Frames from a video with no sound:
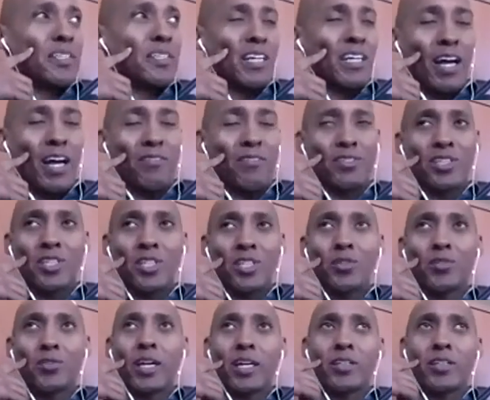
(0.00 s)
I've seen you
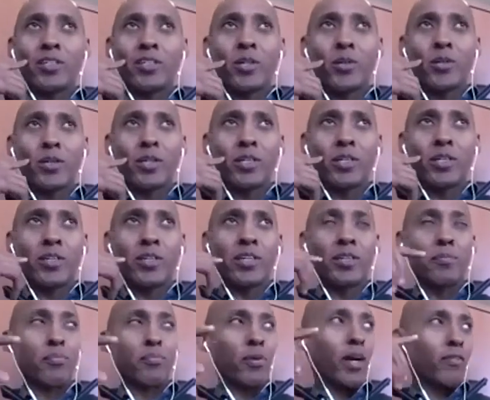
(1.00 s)
got, the
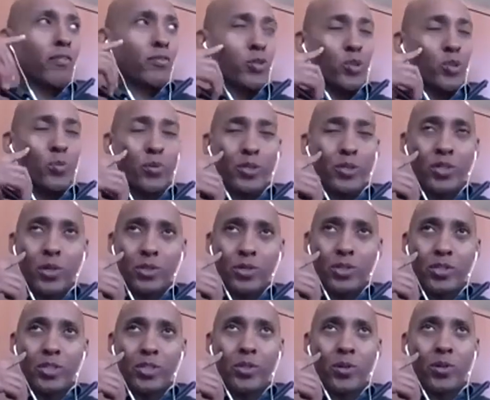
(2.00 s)
improv troupe where you go to New
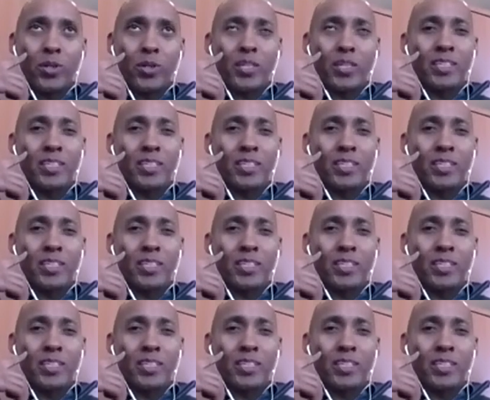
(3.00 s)
York,